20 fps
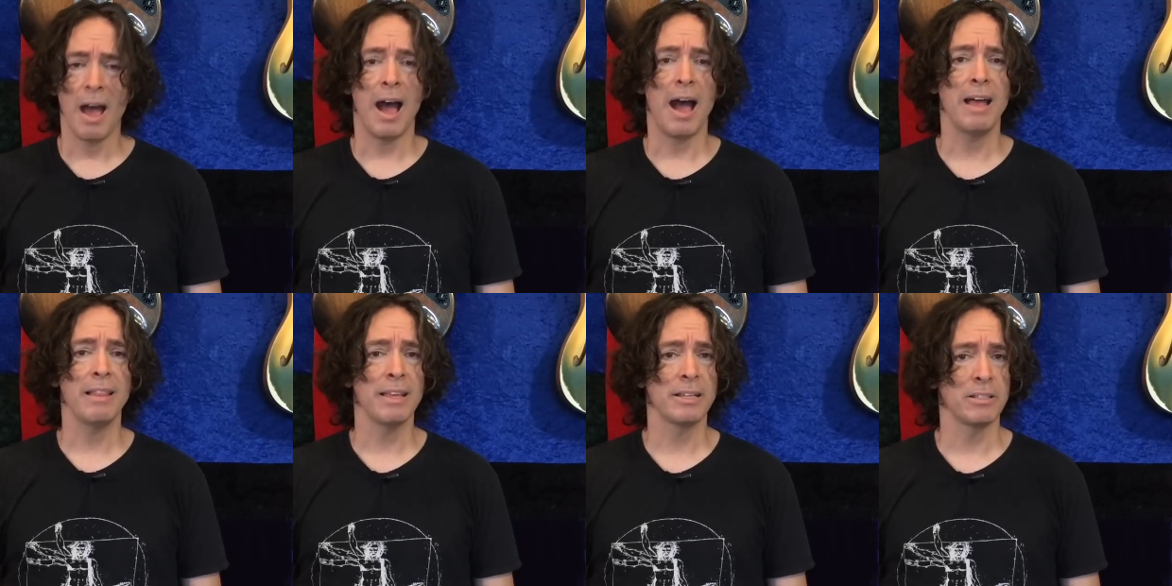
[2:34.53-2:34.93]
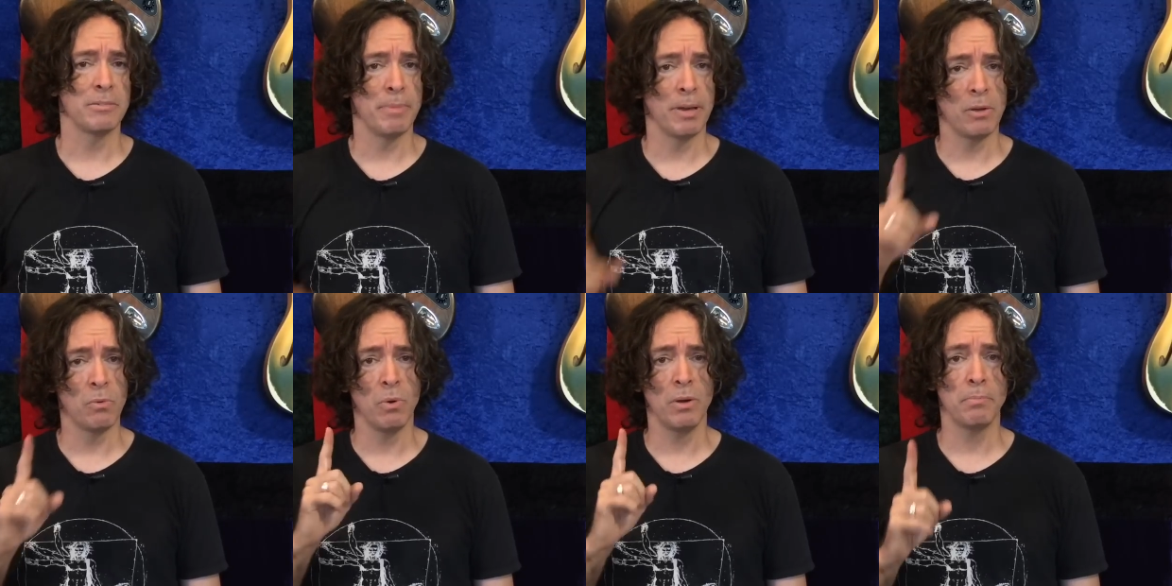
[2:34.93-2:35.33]
I like to
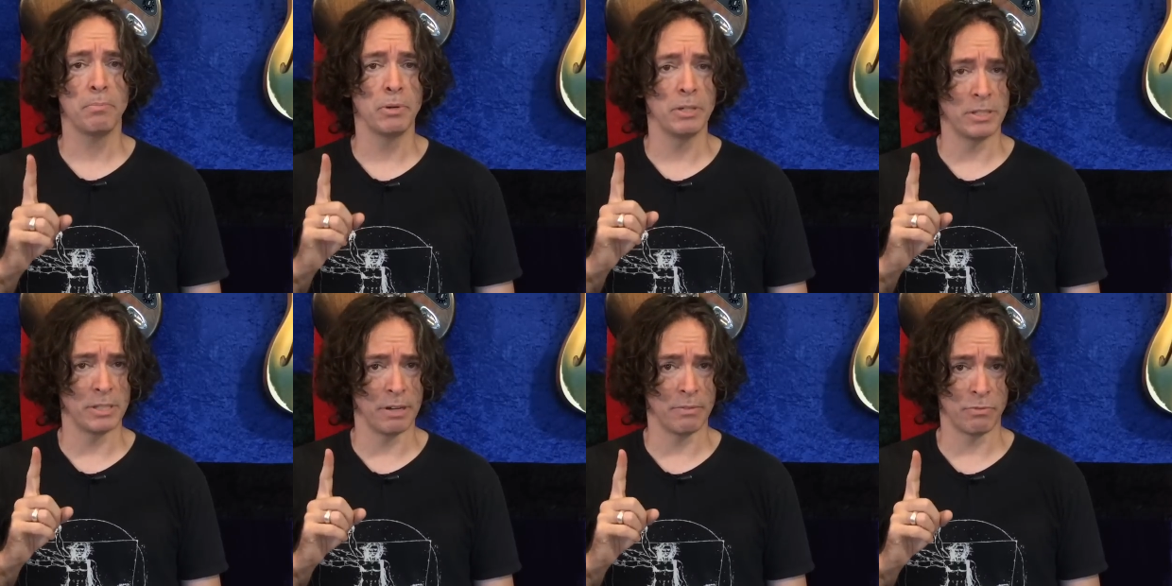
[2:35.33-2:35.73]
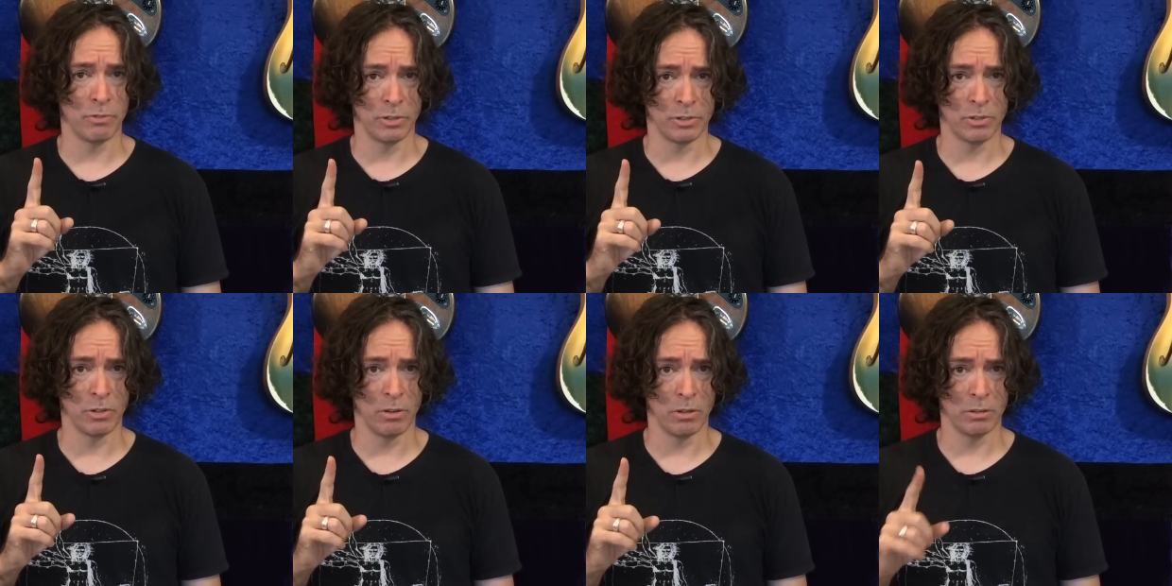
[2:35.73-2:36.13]
make one preset for
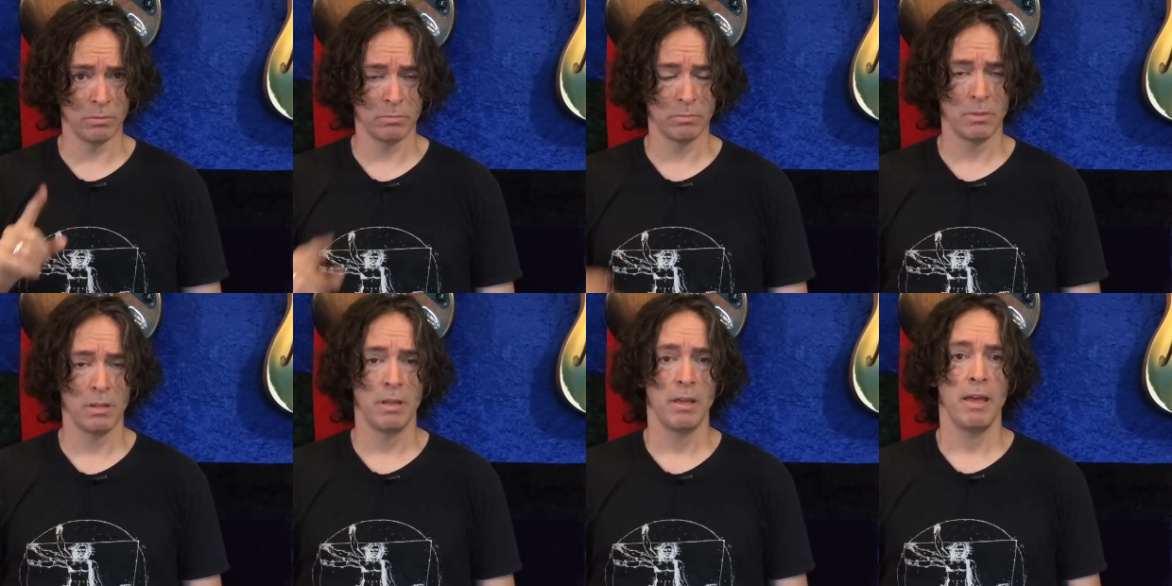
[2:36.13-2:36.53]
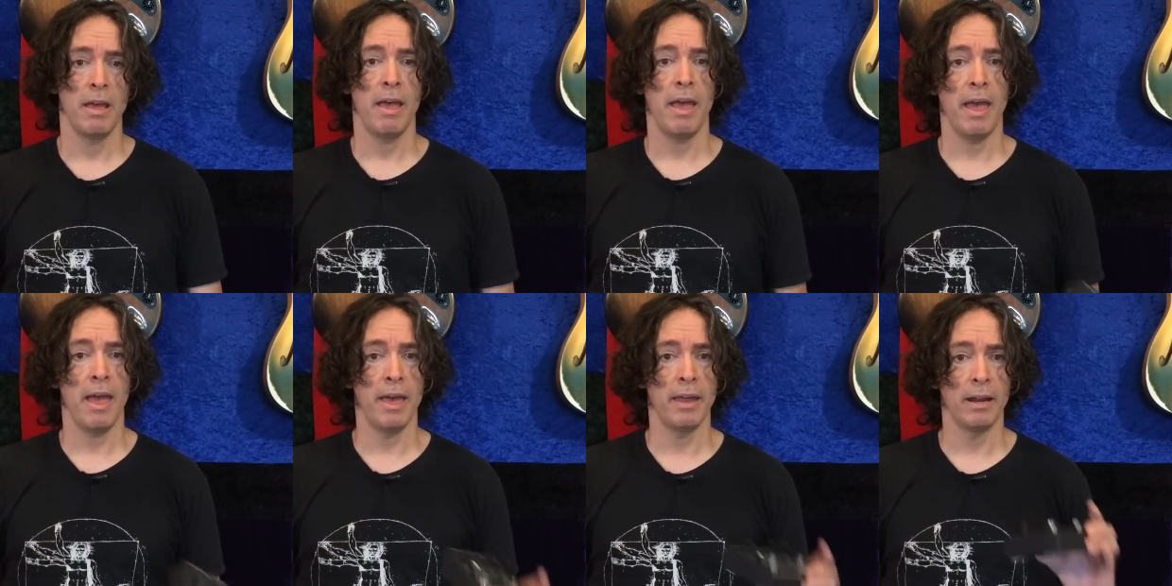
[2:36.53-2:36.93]
a song,
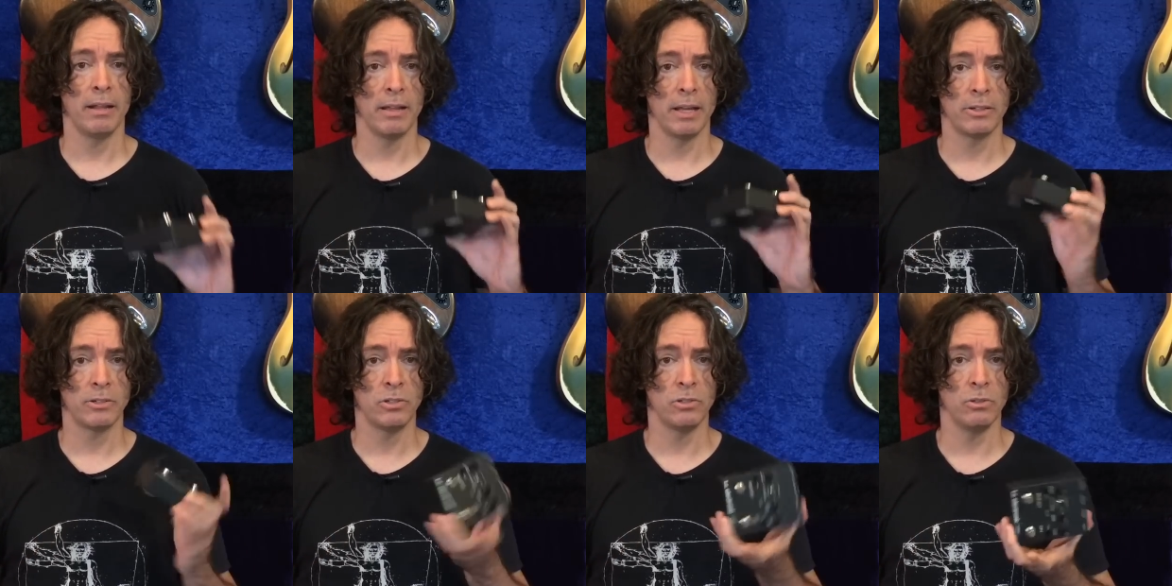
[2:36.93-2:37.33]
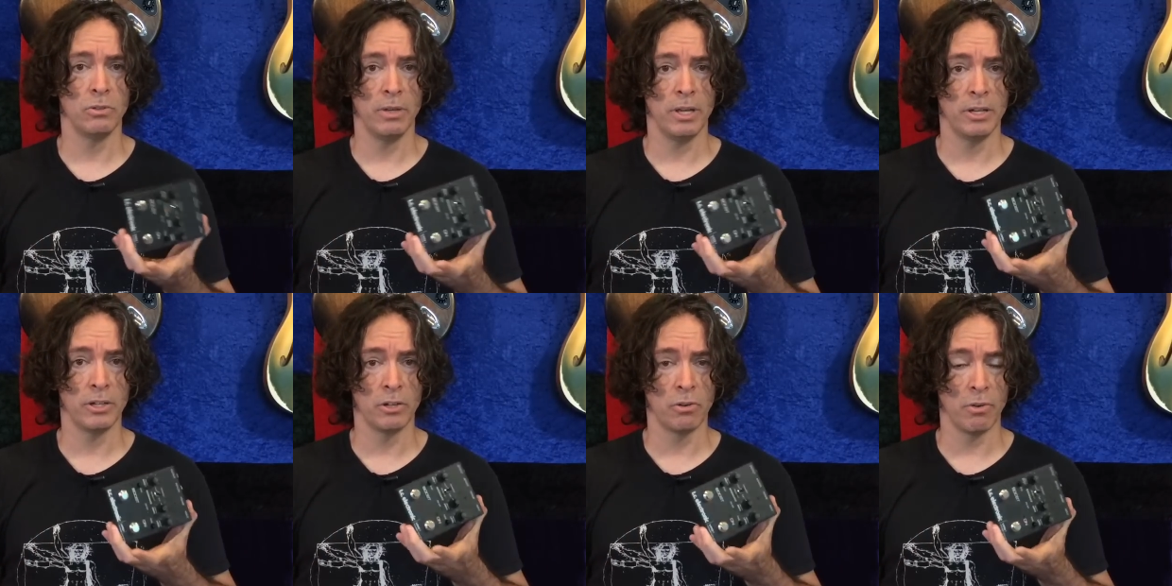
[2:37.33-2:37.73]
and I like to
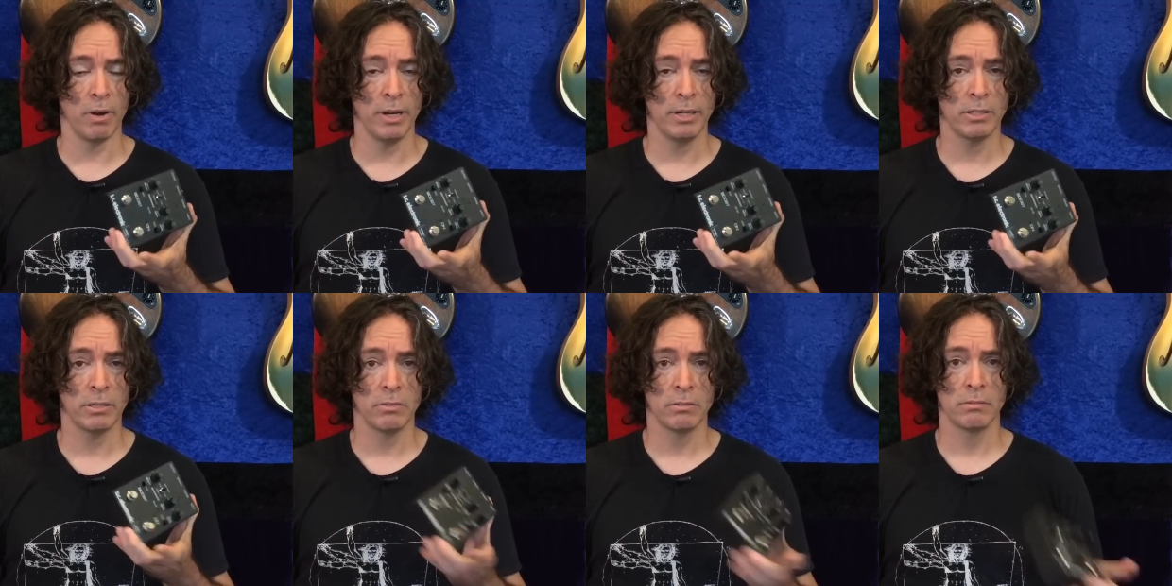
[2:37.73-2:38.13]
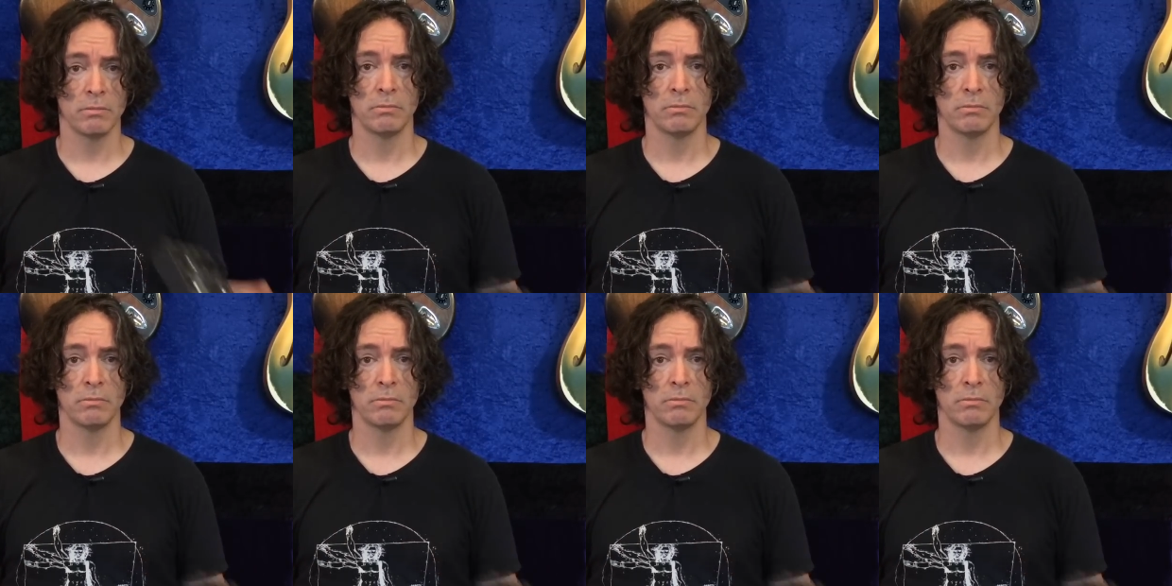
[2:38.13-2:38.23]
integrate